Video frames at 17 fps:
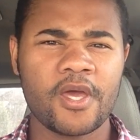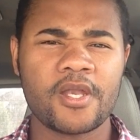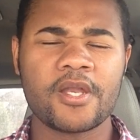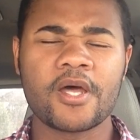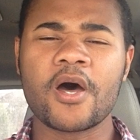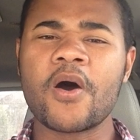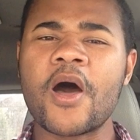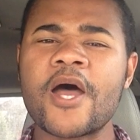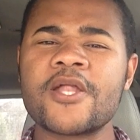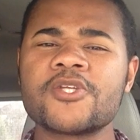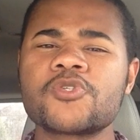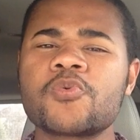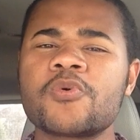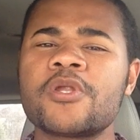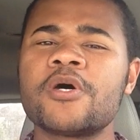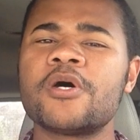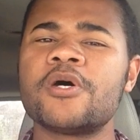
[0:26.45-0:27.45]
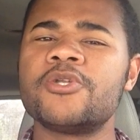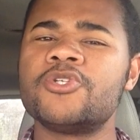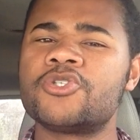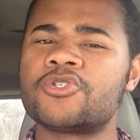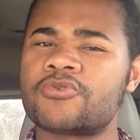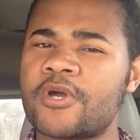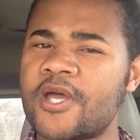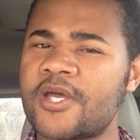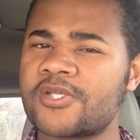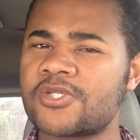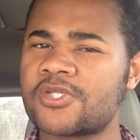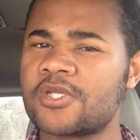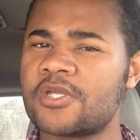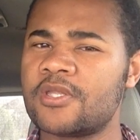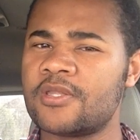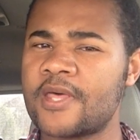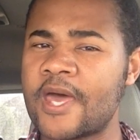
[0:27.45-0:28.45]
Now, I just want to
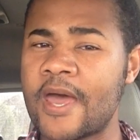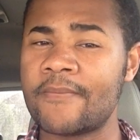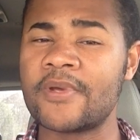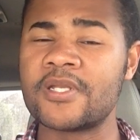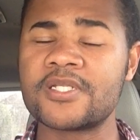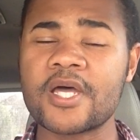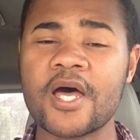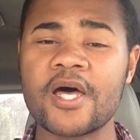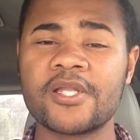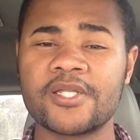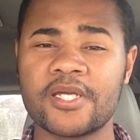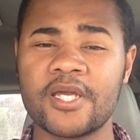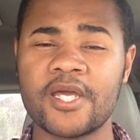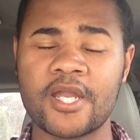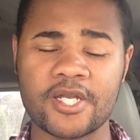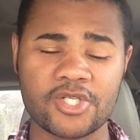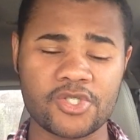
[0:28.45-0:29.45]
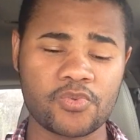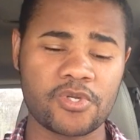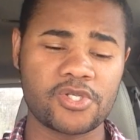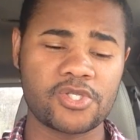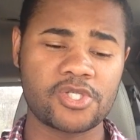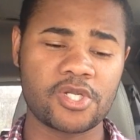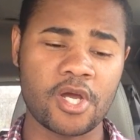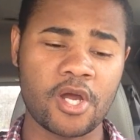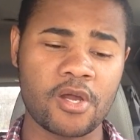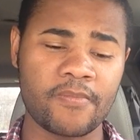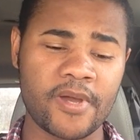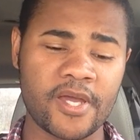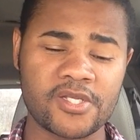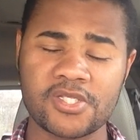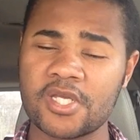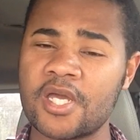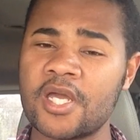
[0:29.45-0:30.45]
address that mentality, and I just want to start
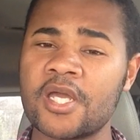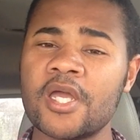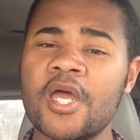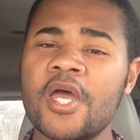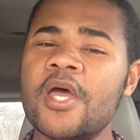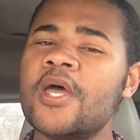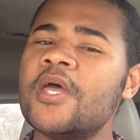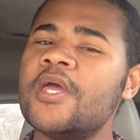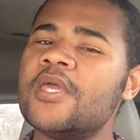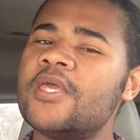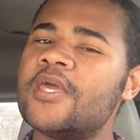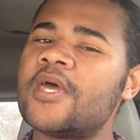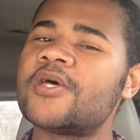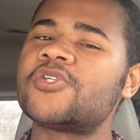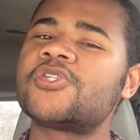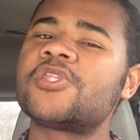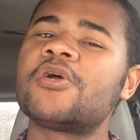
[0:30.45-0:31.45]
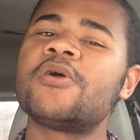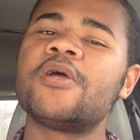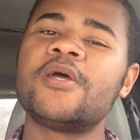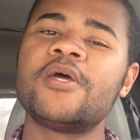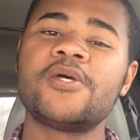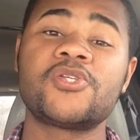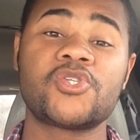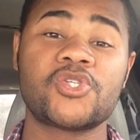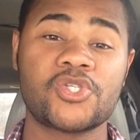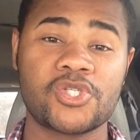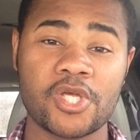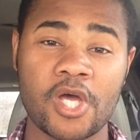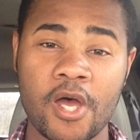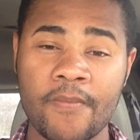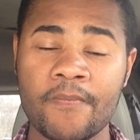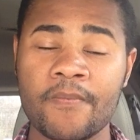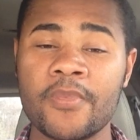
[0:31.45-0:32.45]
by saying, yes, there is
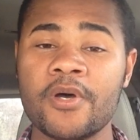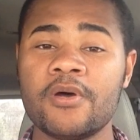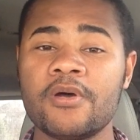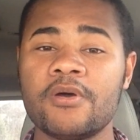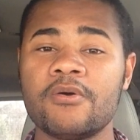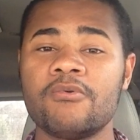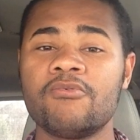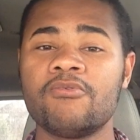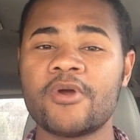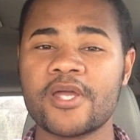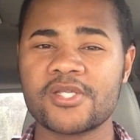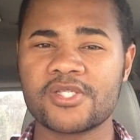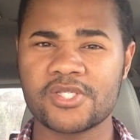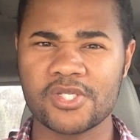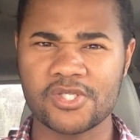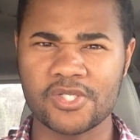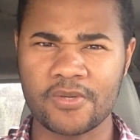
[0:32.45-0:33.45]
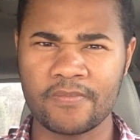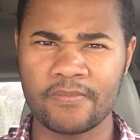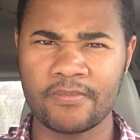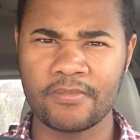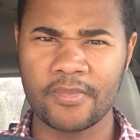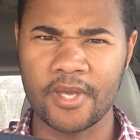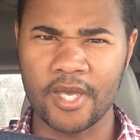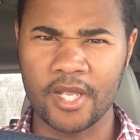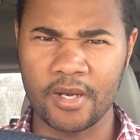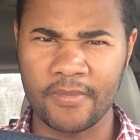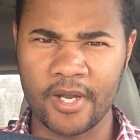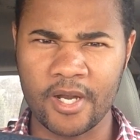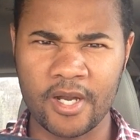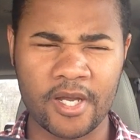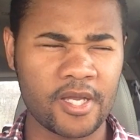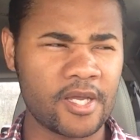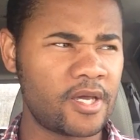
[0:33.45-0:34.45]
some racism in
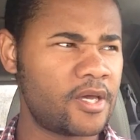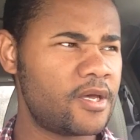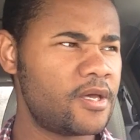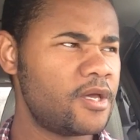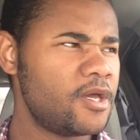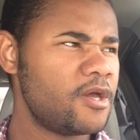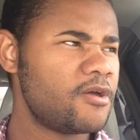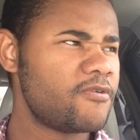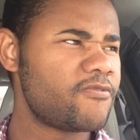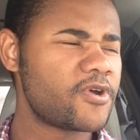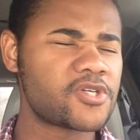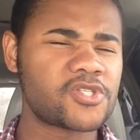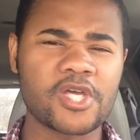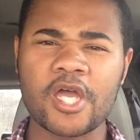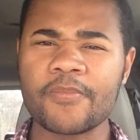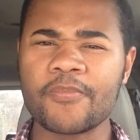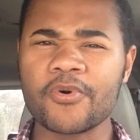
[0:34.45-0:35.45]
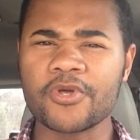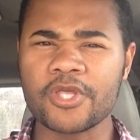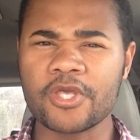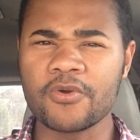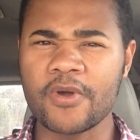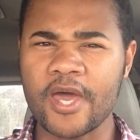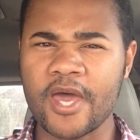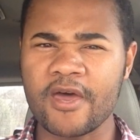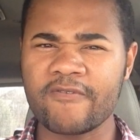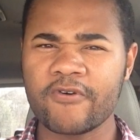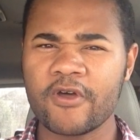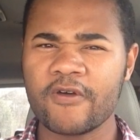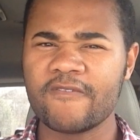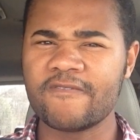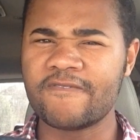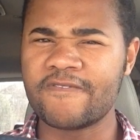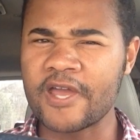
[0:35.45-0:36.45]
America. For example, you have
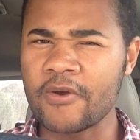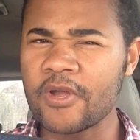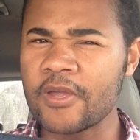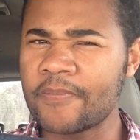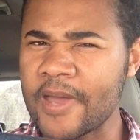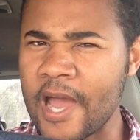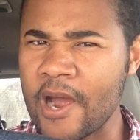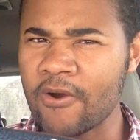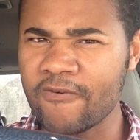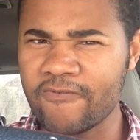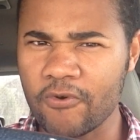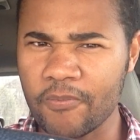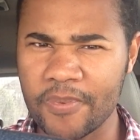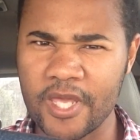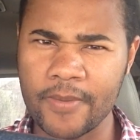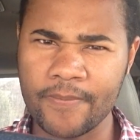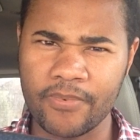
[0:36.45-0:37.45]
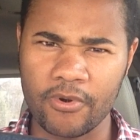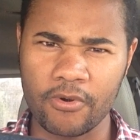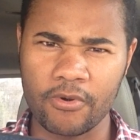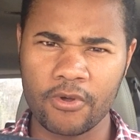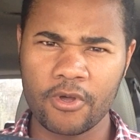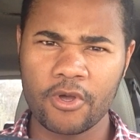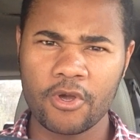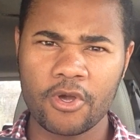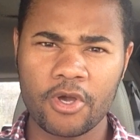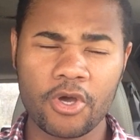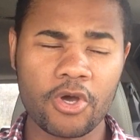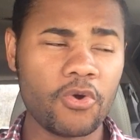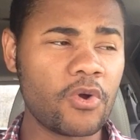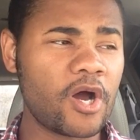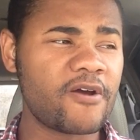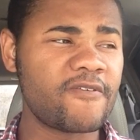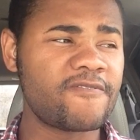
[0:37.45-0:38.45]
very powerful people
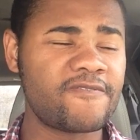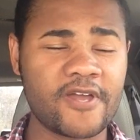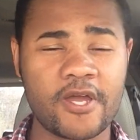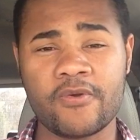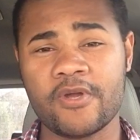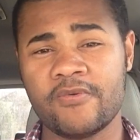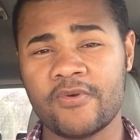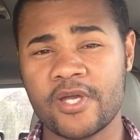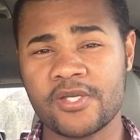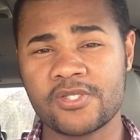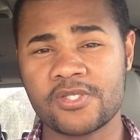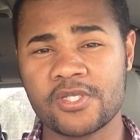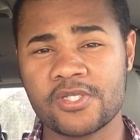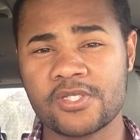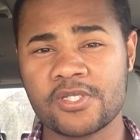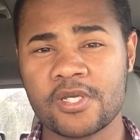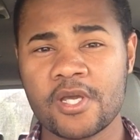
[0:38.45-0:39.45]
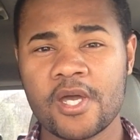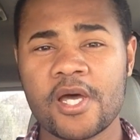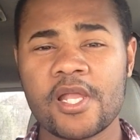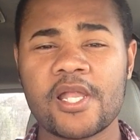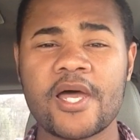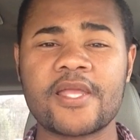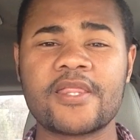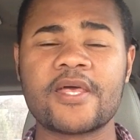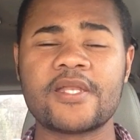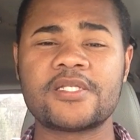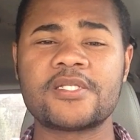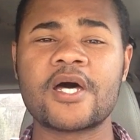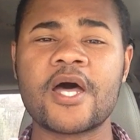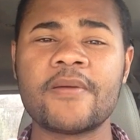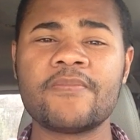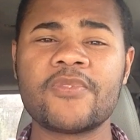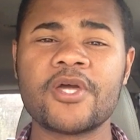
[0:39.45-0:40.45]
who are very racist. Like that
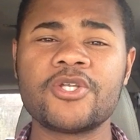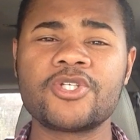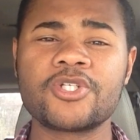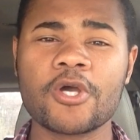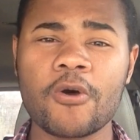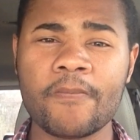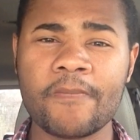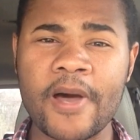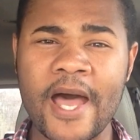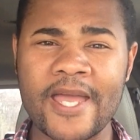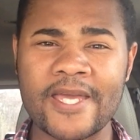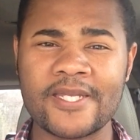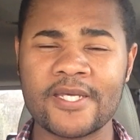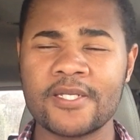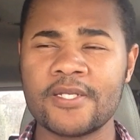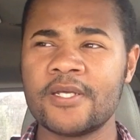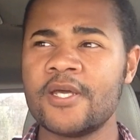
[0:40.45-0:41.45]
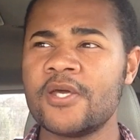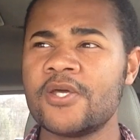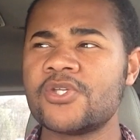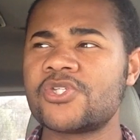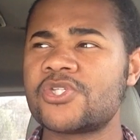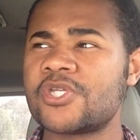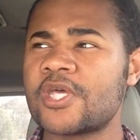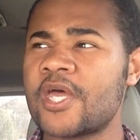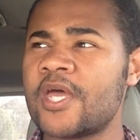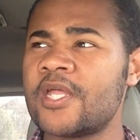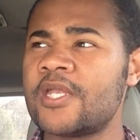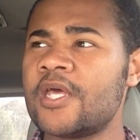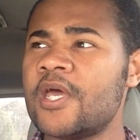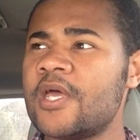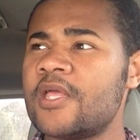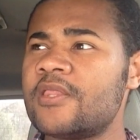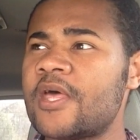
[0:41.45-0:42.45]
time that Joe Biden
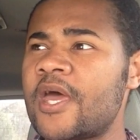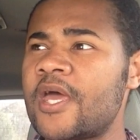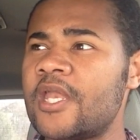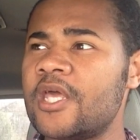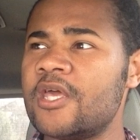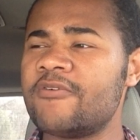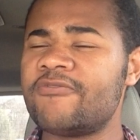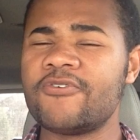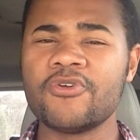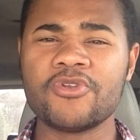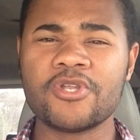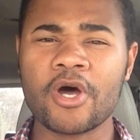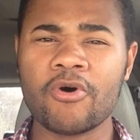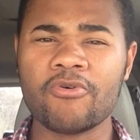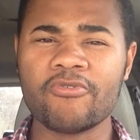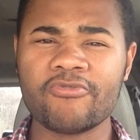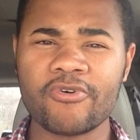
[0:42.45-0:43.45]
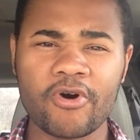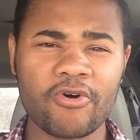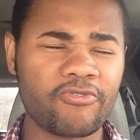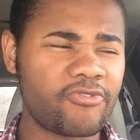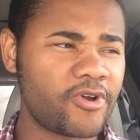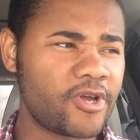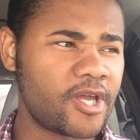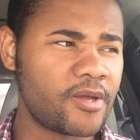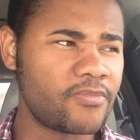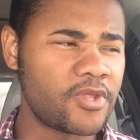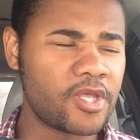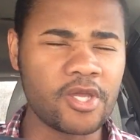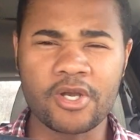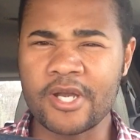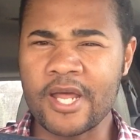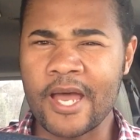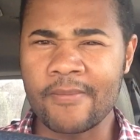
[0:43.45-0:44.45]
said that if you don't vote for him, then
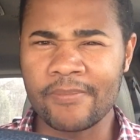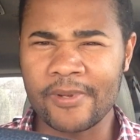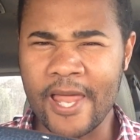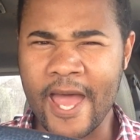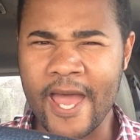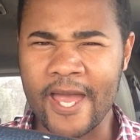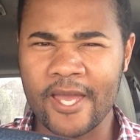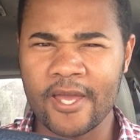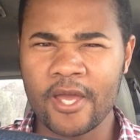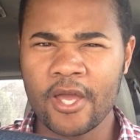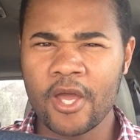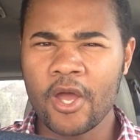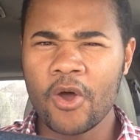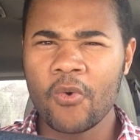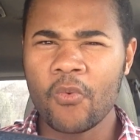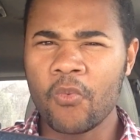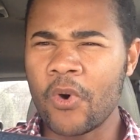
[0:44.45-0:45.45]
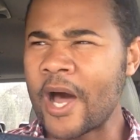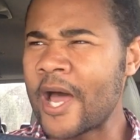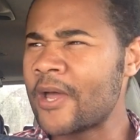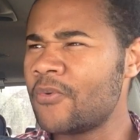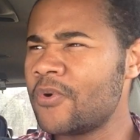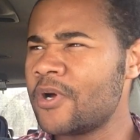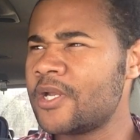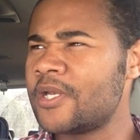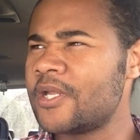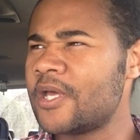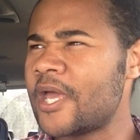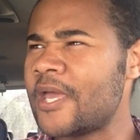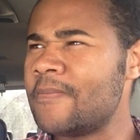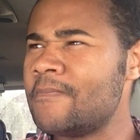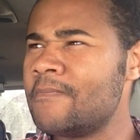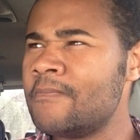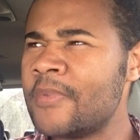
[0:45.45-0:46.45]
you're not black. Why would
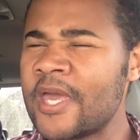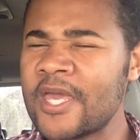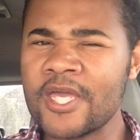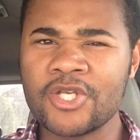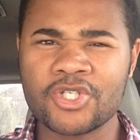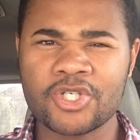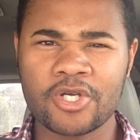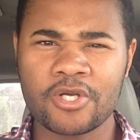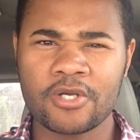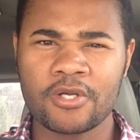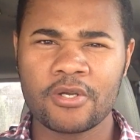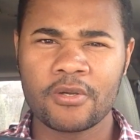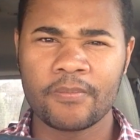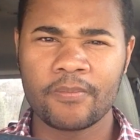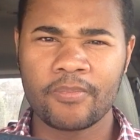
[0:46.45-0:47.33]
a major